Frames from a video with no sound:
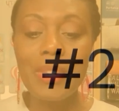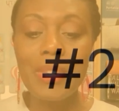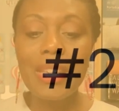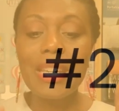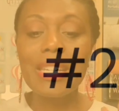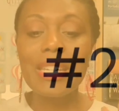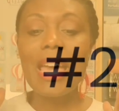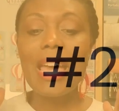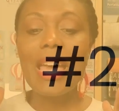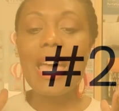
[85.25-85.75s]

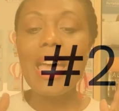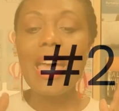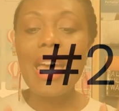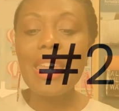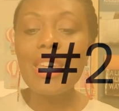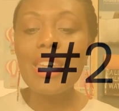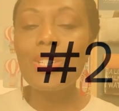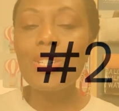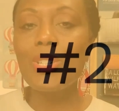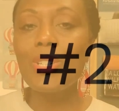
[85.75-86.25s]
An
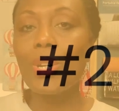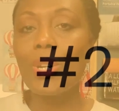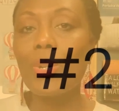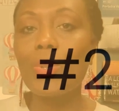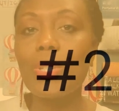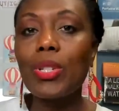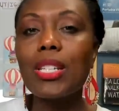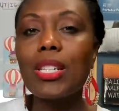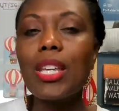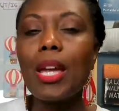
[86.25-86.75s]

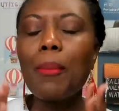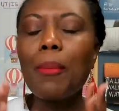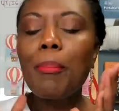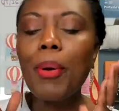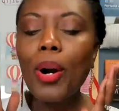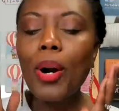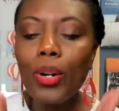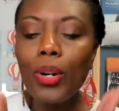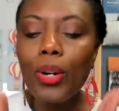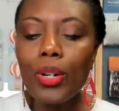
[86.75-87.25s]
anecdote is a
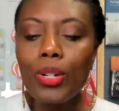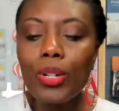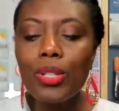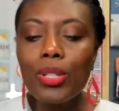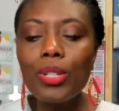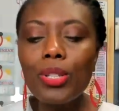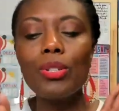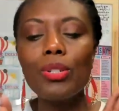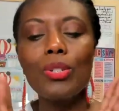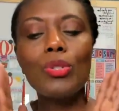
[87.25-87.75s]

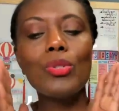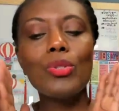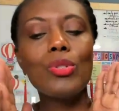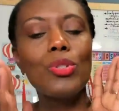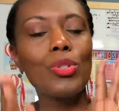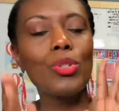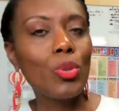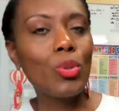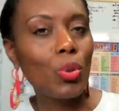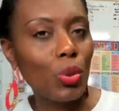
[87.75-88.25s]
personal
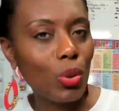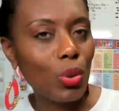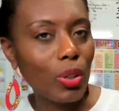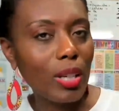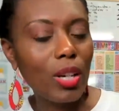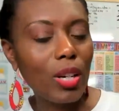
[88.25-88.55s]
story